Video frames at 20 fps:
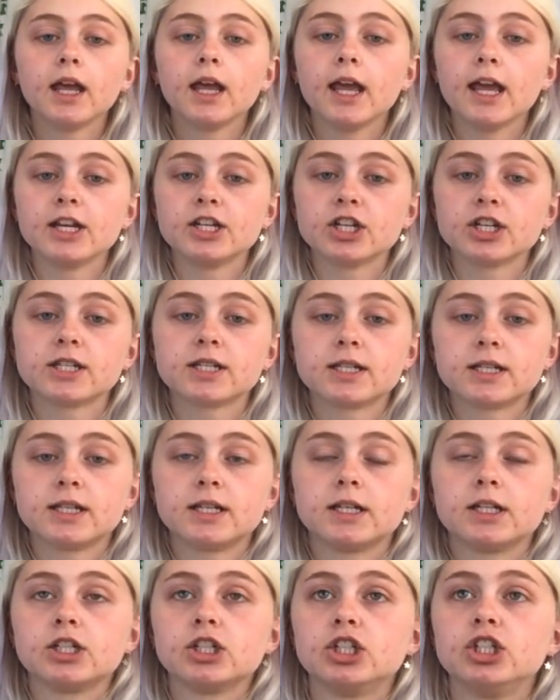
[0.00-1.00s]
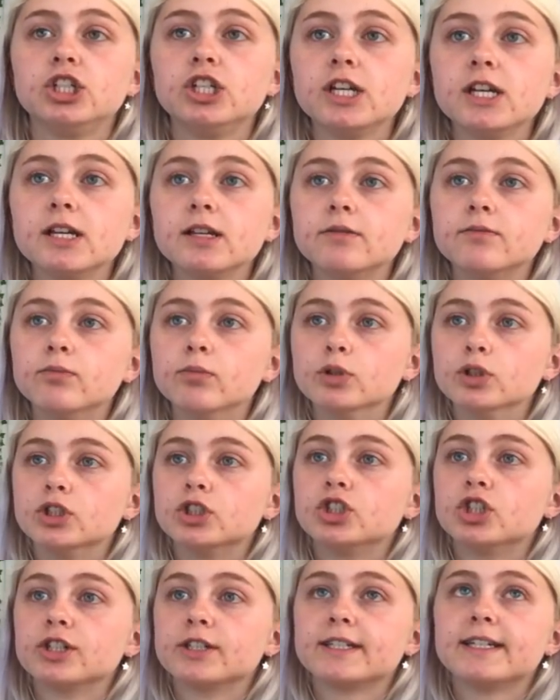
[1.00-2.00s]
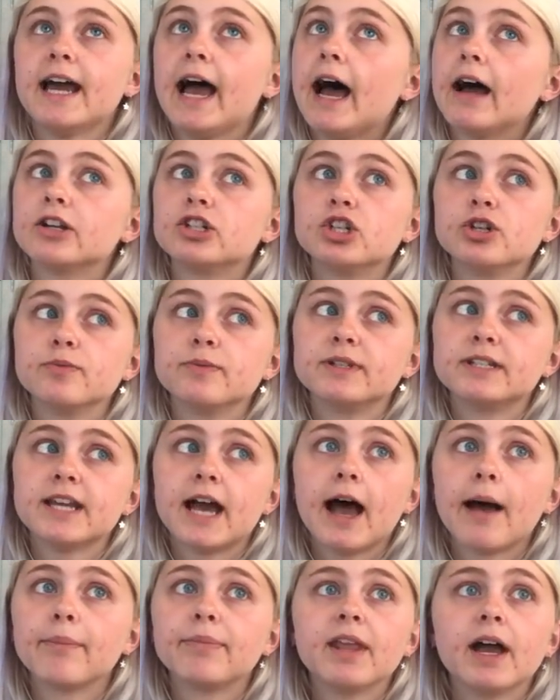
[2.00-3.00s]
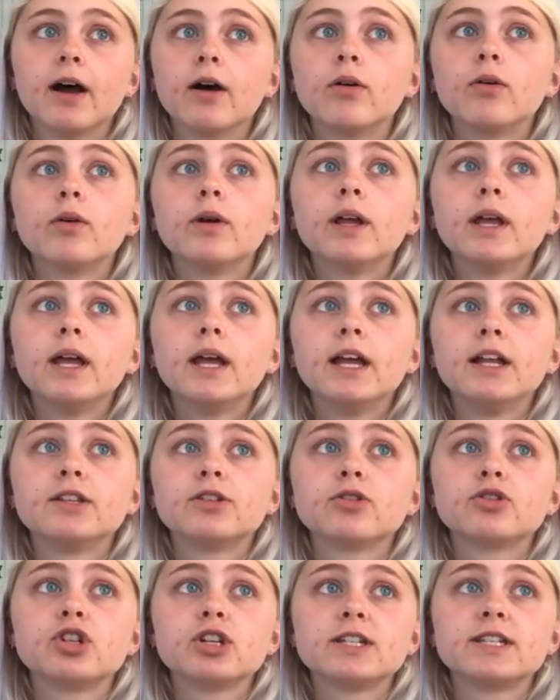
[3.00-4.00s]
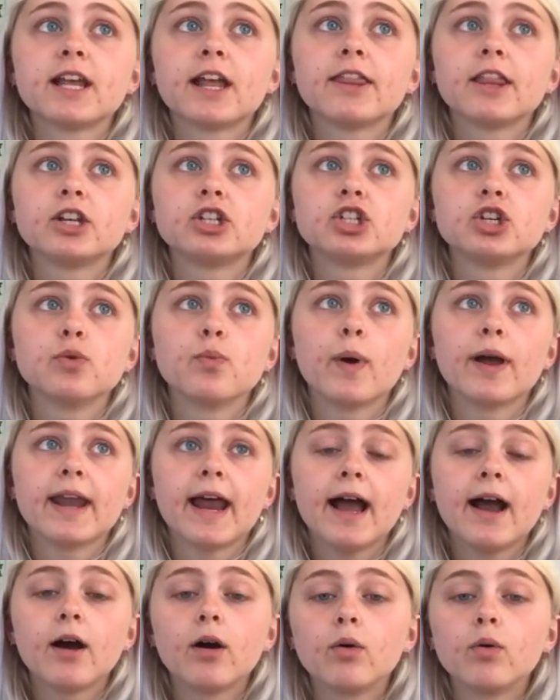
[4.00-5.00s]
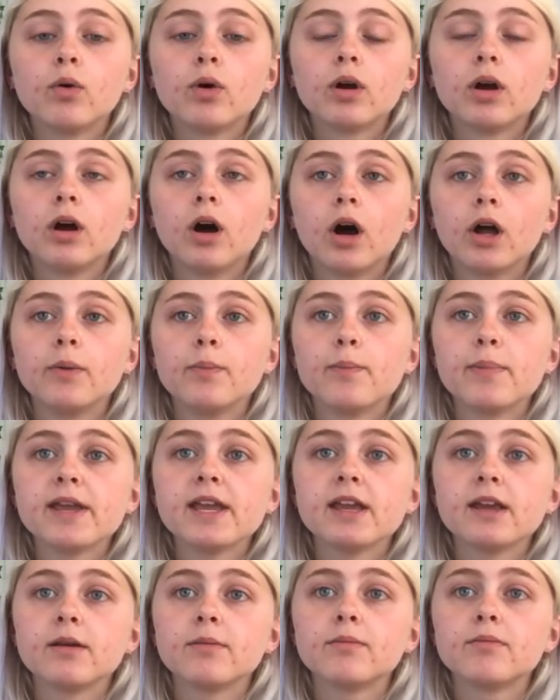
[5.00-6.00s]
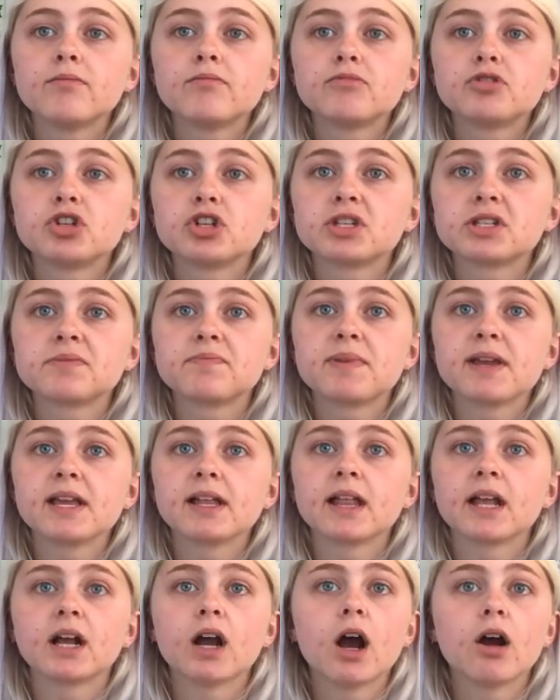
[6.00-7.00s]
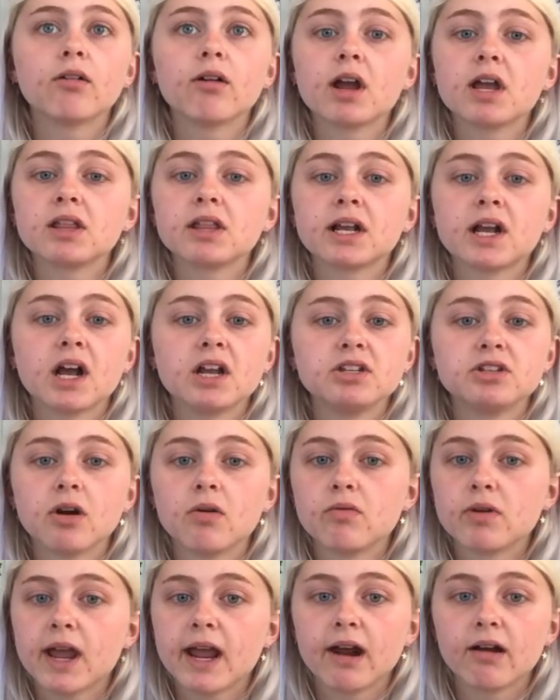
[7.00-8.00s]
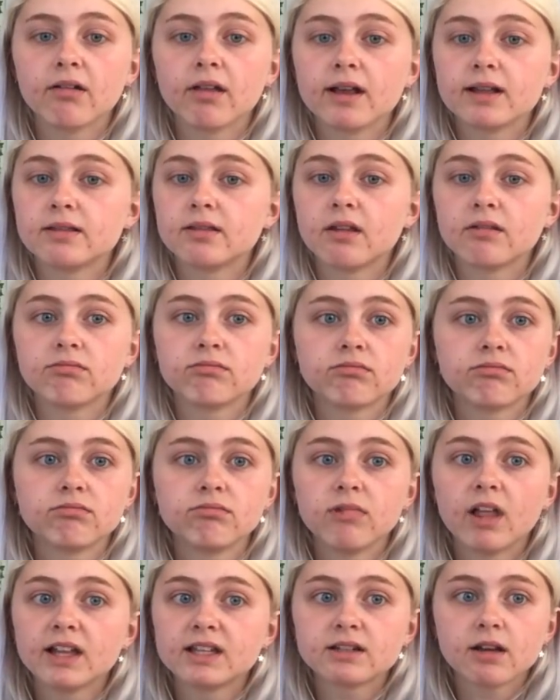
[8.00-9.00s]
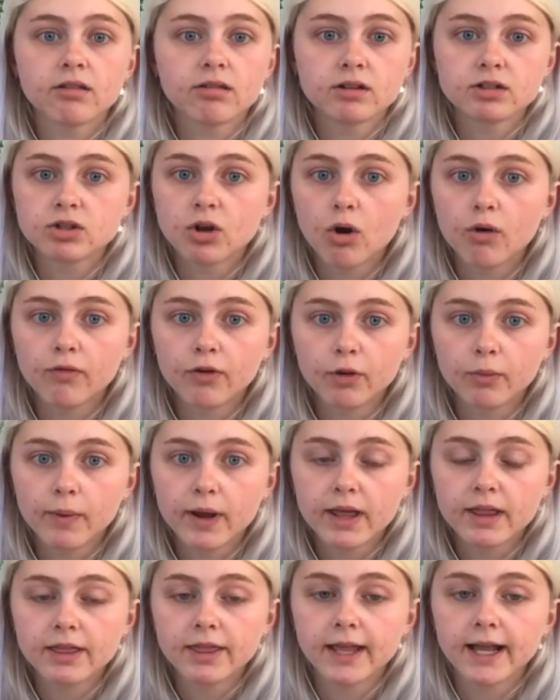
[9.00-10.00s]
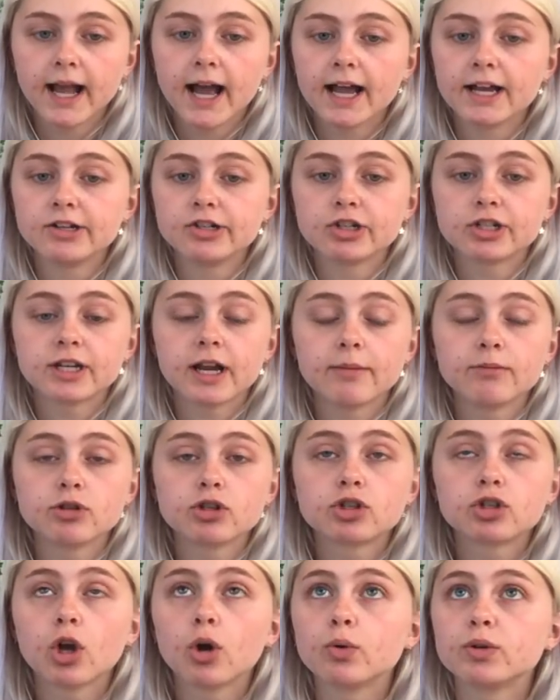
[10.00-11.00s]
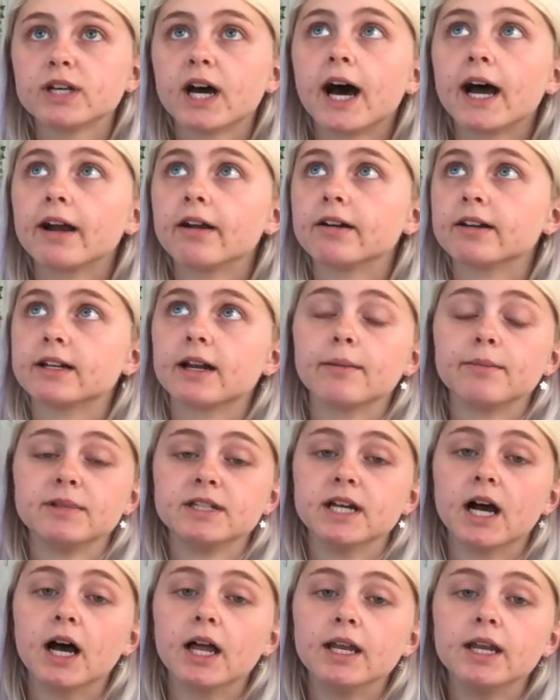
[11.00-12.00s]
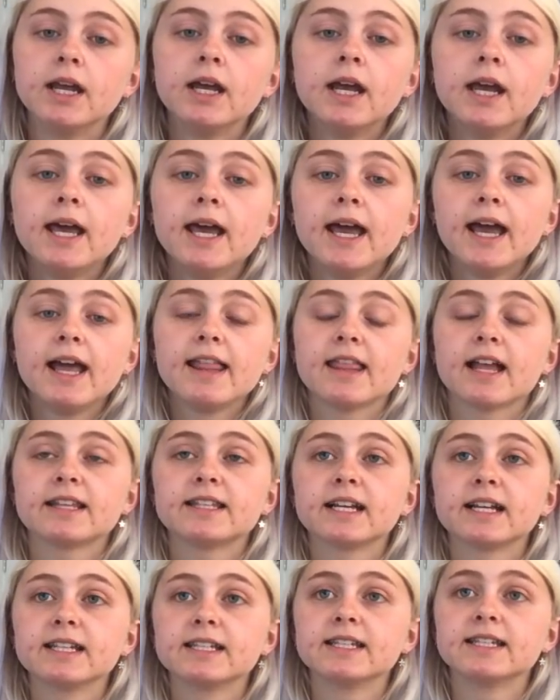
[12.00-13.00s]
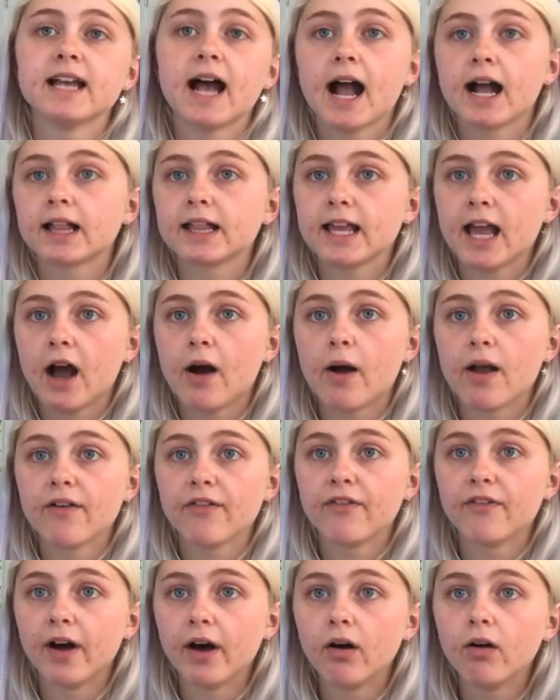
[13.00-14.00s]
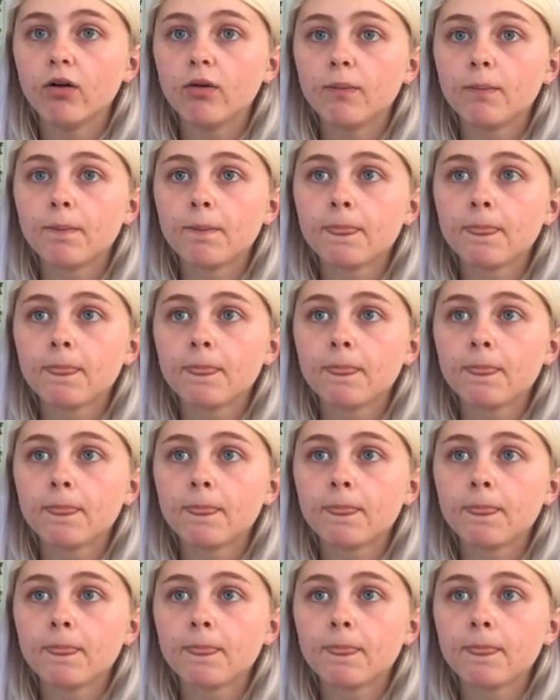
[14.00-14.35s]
it just, she was just she tapped out. And so she said that she went out on beam just being like, all right, like I don't care, like let's get this over with, like I'm so tired and I'm done. And that's exactly how I felt,